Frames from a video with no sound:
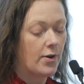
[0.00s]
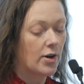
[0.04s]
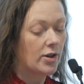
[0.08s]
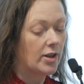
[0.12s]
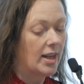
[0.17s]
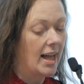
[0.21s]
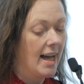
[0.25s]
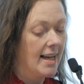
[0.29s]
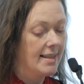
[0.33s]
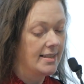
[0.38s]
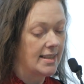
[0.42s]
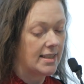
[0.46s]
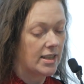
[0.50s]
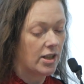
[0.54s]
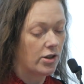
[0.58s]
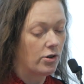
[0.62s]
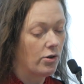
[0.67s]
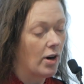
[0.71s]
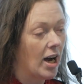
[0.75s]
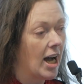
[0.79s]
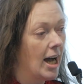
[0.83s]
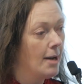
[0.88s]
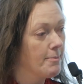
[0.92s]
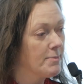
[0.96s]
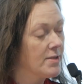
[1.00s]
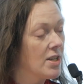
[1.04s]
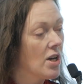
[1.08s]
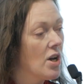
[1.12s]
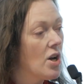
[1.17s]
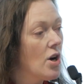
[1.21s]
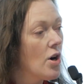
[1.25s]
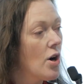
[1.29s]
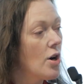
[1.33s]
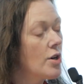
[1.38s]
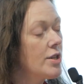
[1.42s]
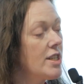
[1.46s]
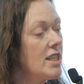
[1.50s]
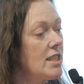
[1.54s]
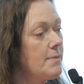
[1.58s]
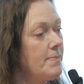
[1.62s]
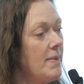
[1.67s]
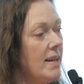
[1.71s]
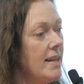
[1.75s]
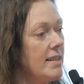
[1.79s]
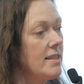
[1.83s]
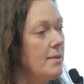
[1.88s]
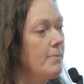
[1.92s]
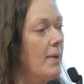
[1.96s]
fertilizing the crops or
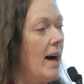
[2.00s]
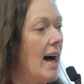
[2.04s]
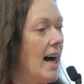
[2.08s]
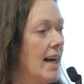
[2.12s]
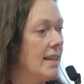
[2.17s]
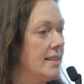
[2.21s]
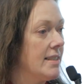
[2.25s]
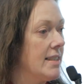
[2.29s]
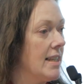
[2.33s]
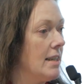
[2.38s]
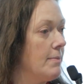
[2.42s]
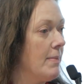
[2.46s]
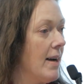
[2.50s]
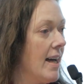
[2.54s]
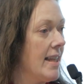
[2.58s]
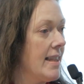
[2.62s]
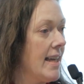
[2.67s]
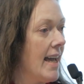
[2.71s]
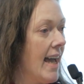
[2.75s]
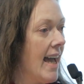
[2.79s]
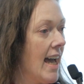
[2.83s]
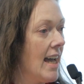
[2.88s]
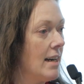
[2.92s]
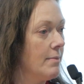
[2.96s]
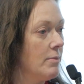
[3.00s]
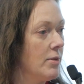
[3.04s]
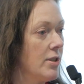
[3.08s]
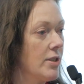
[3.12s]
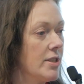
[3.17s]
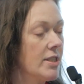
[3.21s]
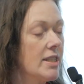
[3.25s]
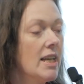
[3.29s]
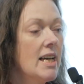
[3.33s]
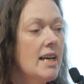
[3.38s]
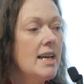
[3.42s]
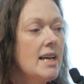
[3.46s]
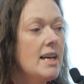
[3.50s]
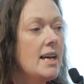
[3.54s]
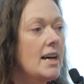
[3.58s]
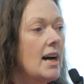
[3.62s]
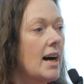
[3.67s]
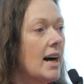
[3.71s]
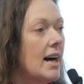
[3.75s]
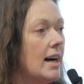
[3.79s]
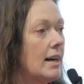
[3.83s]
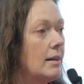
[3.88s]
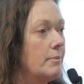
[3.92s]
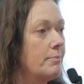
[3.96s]
just being deposited by the animals.
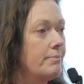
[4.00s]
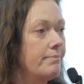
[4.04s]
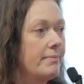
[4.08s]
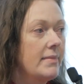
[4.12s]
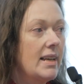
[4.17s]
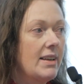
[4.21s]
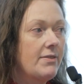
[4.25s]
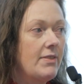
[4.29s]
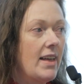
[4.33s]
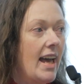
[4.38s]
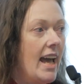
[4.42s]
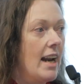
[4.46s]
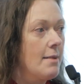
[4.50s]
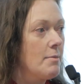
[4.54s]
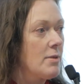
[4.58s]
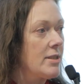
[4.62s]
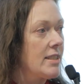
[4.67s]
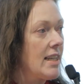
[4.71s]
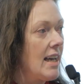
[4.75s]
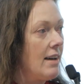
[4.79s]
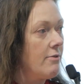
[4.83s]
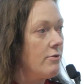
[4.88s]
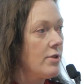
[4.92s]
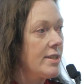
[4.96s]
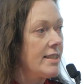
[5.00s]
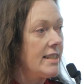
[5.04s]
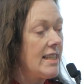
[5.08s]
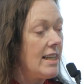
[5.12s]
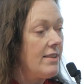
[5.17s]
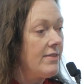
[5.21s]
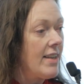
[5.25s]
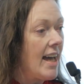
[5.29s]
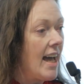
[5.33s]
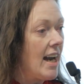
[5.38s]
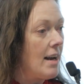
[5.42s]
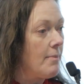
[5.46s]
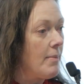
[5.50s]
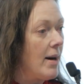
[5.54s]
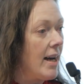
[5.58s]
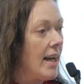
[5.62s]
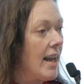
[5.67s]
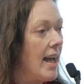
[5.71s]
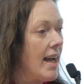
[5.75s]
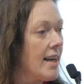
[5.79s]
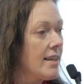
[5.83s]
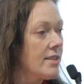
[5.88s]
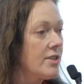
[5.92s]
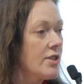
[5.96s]
If the animals have received
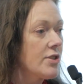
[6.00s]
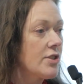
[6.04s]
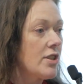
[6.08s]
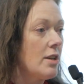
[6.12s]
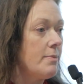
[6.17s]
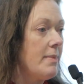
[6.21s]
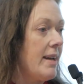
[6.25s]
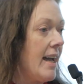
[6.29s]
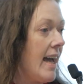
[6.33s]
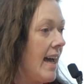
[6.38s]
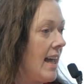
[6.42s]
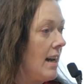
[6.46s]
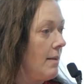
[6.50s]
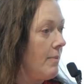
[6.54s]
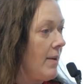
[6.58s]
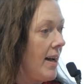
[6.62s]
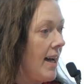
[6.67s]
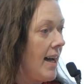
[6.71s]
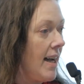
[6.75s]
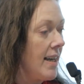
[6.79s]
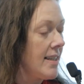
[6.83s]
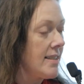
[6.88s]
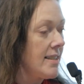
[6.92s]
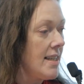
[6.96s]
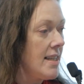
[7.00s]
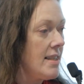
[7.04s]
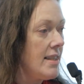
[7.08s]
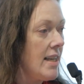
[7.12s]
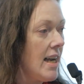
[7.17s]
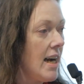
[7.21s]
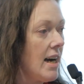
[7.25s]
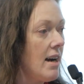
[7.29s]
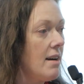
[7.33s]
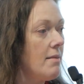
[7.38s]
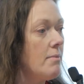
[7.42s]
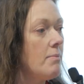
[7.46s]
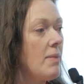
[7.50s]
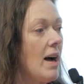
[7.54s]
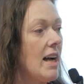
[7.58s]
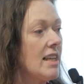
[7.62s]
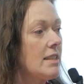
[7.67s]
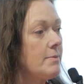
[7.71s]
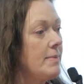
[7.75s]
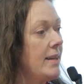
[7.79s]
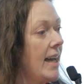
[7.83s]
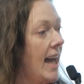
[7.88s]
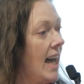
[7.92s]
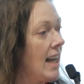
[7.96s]
antibiotics, there's going to be antibiotics in there,
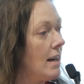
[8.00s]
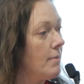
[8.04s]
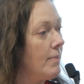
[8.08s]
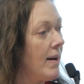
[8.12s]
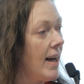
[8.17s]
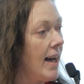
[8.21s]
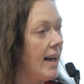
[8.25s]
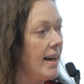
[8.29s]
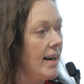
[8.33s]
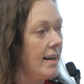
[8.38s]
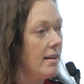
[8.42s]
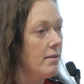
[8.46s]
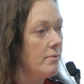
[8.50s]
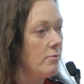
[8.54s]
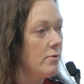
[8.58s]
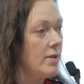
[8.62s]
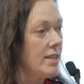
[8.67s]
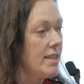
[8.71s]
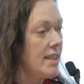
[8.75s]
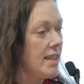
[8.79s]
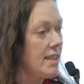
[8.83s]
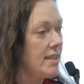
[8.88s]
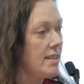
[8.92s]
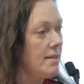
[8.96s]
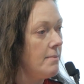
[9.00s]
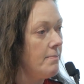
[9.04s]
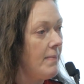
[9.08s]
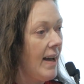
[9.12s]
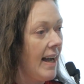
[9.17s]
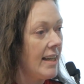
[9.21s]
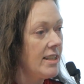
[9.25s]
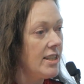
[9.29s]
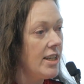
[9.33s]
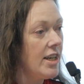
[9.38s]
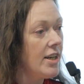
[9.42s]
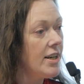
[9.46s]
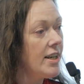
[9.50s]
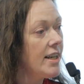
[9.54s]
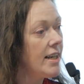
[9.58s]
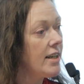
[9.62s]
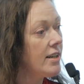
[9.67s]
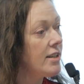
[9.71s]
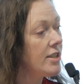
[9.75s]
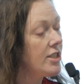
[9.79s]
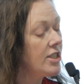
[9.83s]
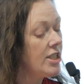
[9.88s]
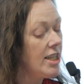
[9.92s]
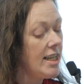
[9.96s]
possibly antibiotic-resistant
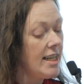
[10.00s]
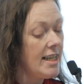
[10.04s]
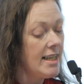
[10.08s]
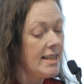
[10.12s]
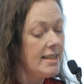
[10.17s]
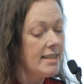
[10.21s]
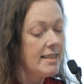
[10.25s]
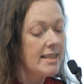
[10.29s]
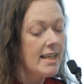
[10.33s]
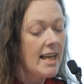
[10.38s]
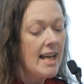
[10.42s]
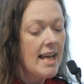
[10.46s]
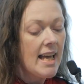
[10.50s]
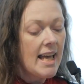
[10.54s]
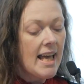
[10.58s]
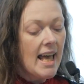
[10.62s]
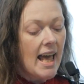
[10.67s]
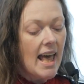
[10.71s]
bacteria or genes.